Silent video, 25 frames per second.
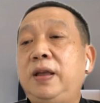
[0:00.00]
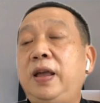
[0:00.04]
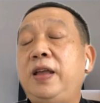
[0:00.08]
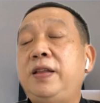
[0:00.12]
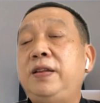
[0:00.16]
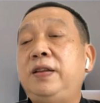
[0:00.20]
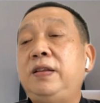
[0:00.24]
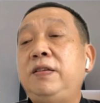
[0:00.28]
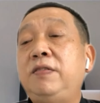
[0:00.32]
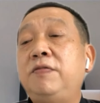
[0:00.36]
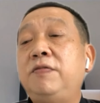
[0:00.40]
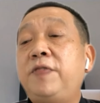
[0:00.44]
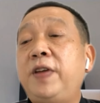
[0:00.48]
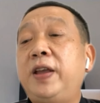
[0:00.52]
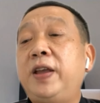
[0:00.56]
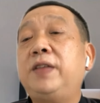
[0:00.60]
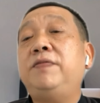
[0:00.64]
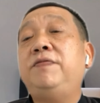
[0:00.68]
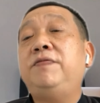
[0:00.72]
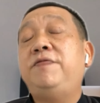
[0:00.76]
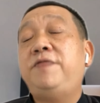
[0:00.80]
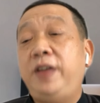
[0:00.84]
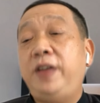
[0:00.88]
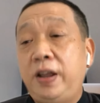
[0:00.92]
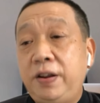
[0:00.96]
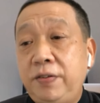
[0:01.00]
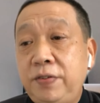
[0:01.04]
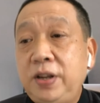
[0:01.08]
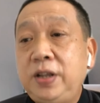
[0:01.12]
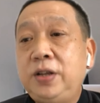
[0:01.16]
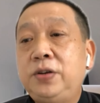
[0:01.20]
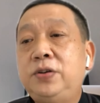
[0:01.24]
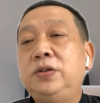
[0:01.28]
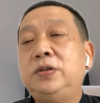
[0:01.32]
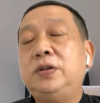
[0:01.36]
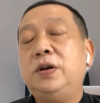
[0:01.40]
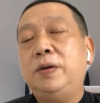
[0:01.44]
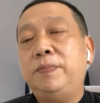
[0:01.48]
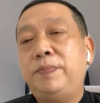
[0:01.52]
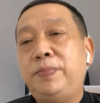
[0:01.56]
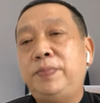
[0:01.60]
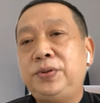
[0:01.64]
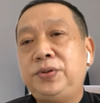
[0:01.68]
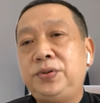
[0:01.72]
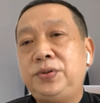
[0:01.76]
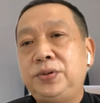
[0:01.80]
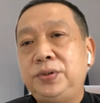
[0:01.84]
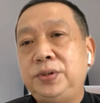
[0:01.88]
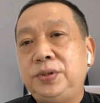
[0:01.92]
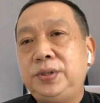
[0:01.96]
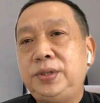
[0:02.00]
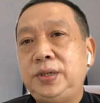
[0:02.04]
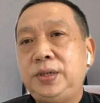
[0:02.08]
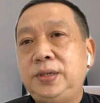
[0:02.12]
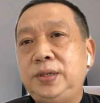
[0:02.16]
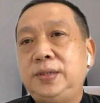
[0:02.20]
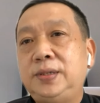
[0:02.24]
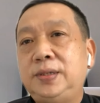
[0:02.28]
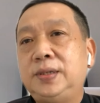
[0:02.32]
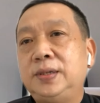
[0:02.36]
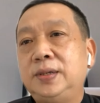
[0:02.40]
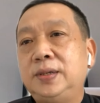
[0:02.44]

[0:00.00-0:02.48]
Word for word: and in fact, very good opportunities